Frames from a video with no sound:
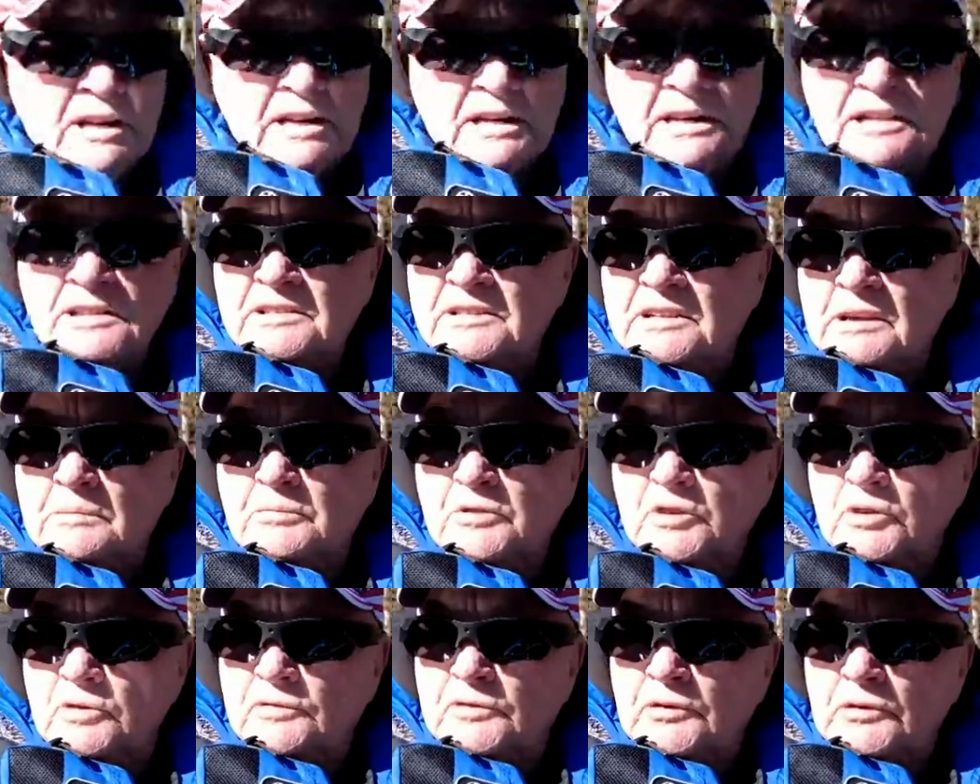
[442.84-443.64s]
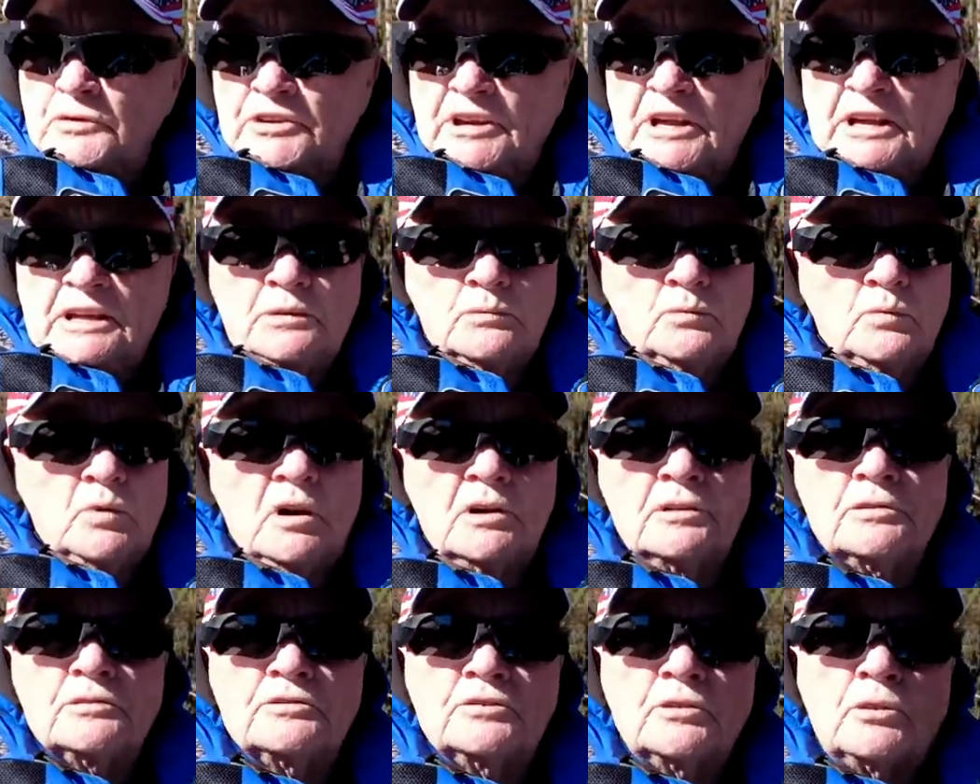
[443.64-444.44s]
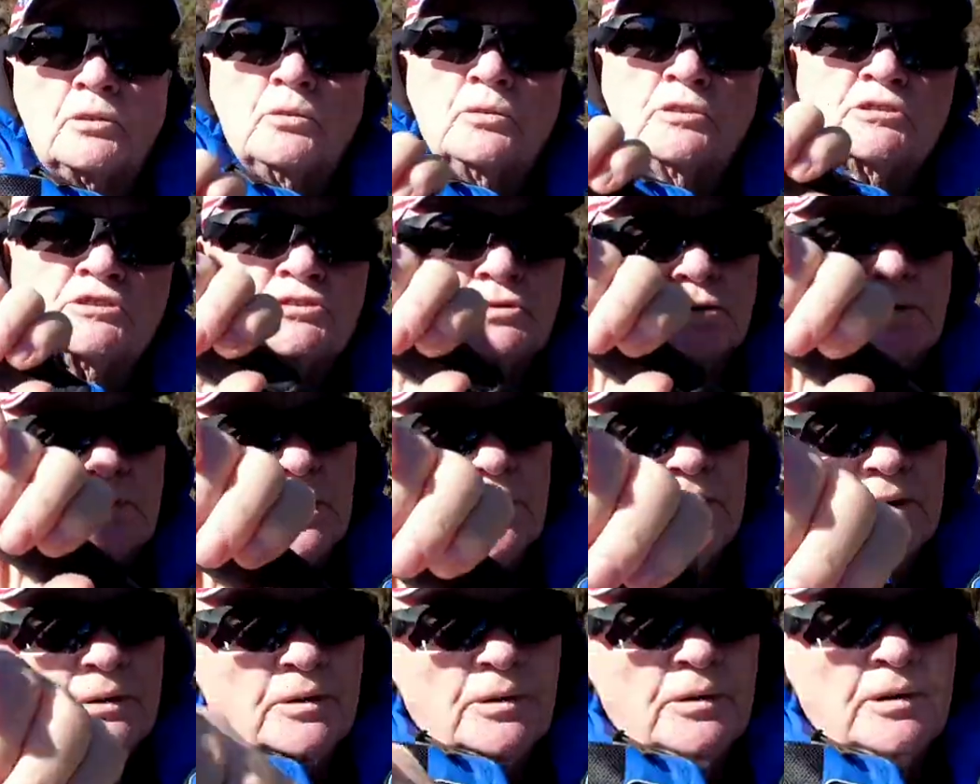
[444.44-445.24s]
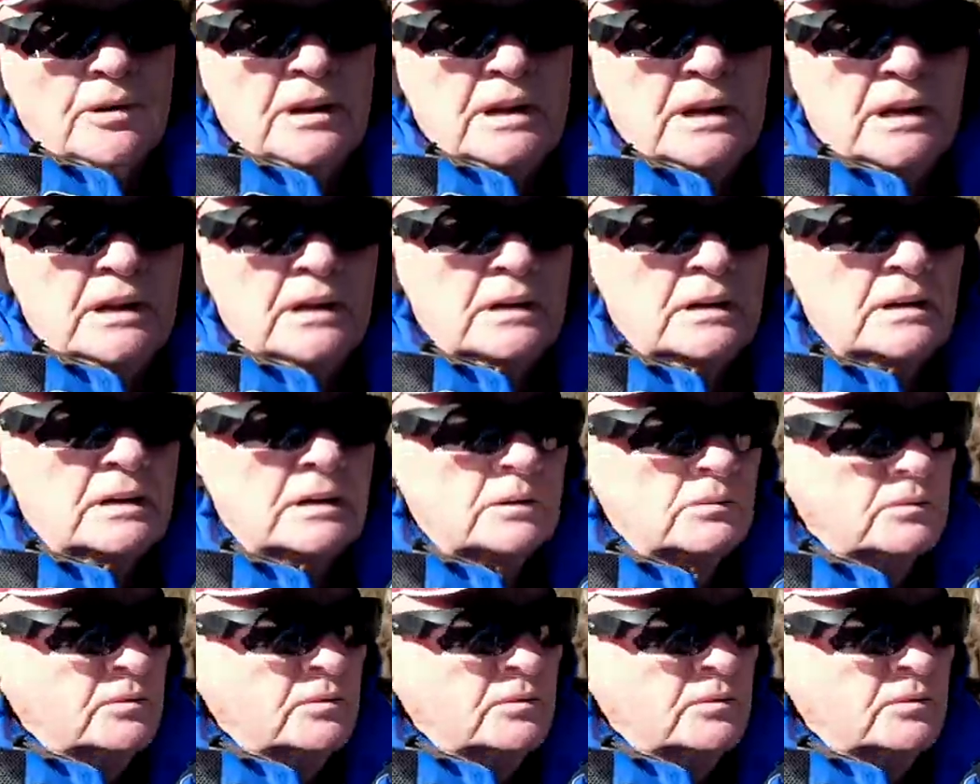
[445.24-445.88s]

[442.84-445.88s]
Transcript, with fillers: it is a beautiful day. The waters are crystal clear, uh,